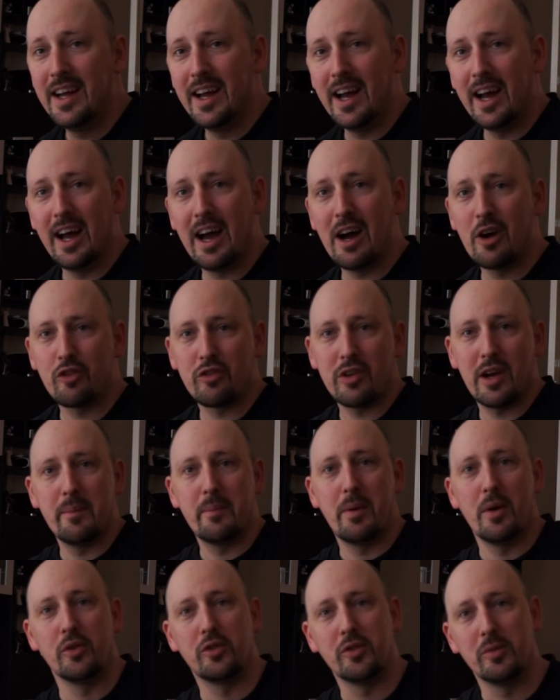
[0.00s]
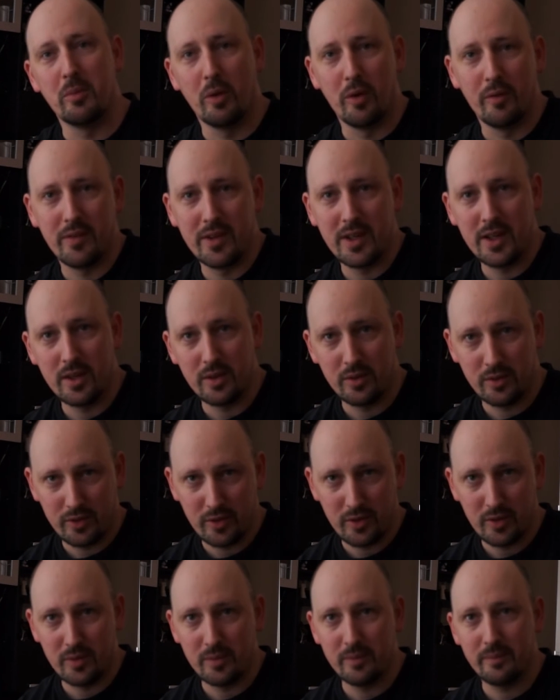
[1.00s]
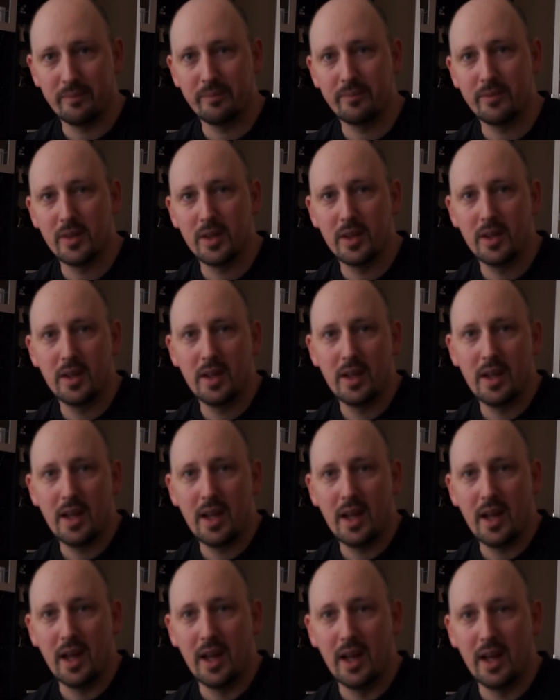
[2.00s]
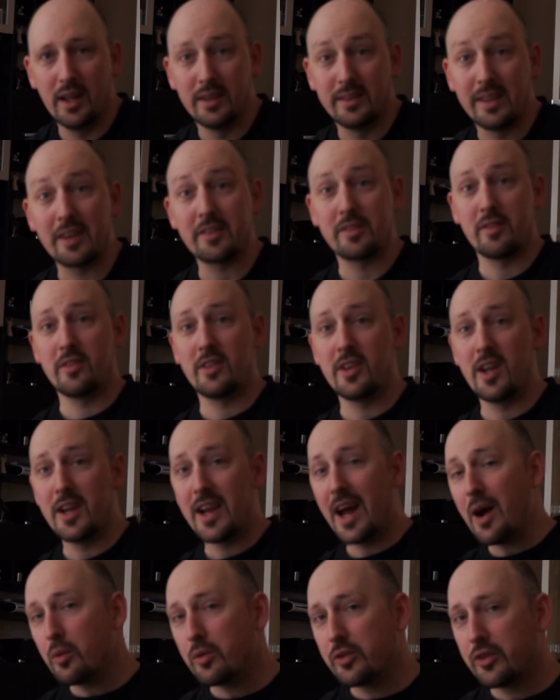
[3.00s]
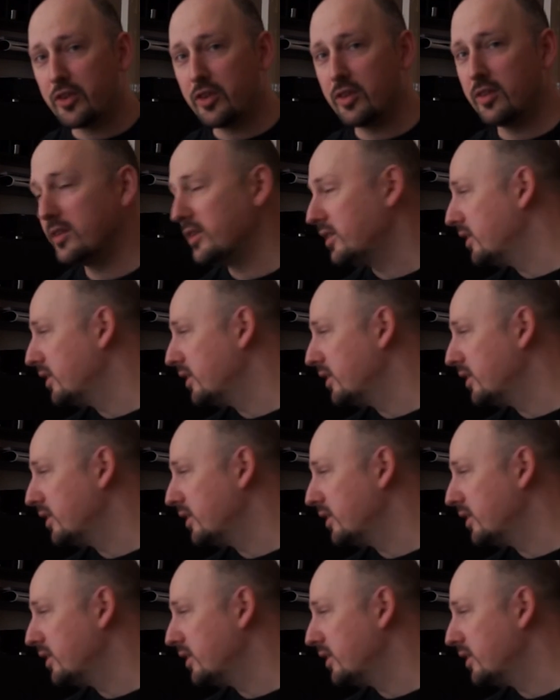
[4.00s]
I'll try and post some more videos soon. Dax79 out.